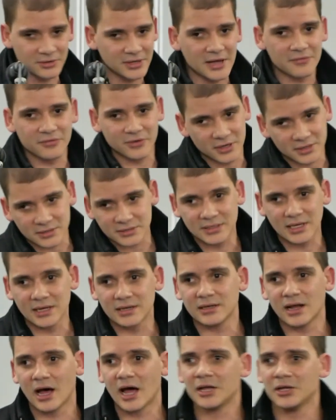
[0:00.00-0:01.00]
never
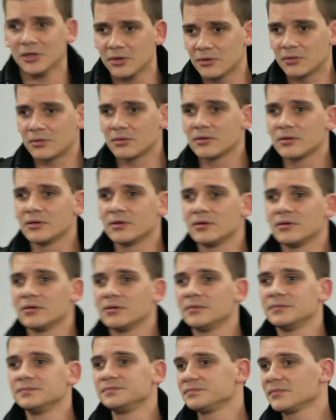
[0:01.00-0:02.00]
deny you.
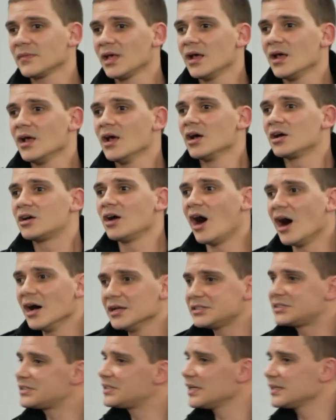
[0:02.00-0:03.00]

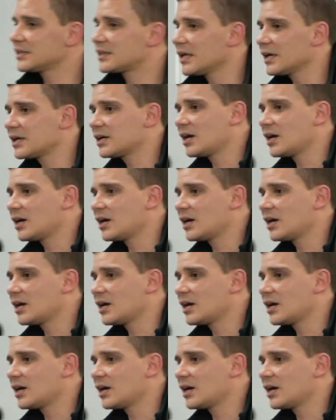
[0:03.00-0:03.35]
Constantly,